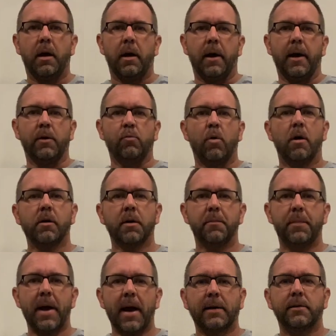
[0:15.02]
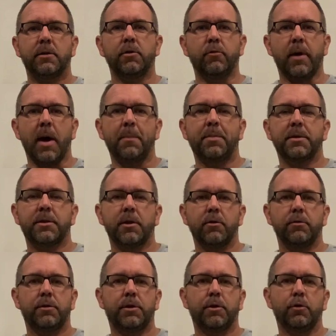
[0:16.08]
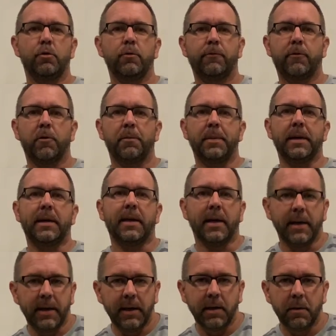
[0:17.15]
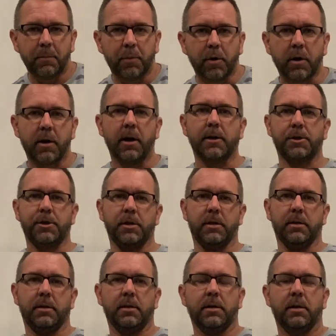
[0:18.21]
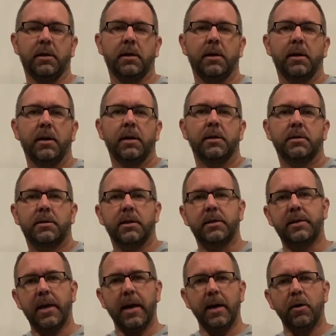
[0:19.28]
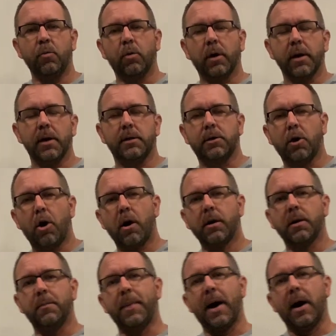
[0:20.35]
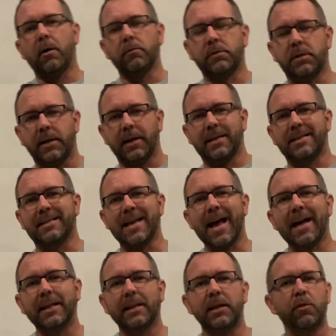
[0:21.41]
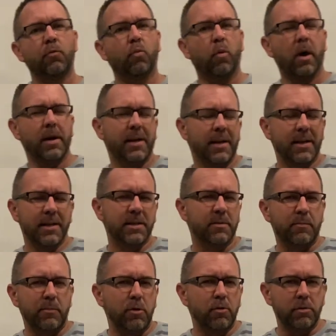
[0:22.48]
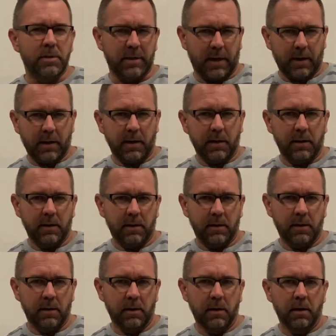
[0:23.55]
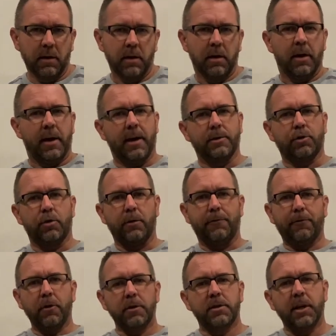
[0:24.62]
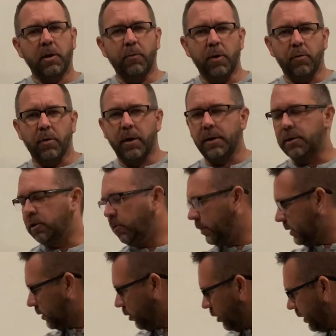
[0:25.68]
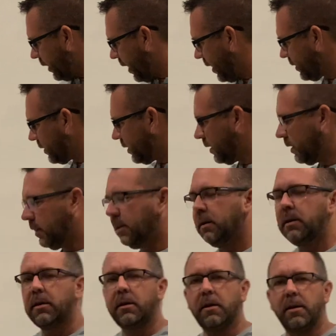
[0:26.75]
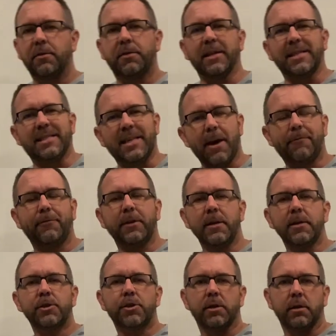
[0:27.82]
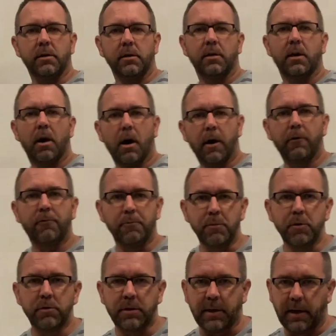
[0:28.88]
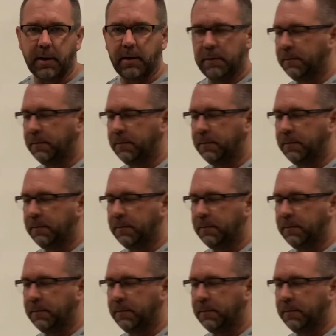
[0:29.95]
and welcome back to episode 2 for Beginning Percussion. Today we're going to talk about exactly what is music. And so the first thing we want to do is look at the definition of music.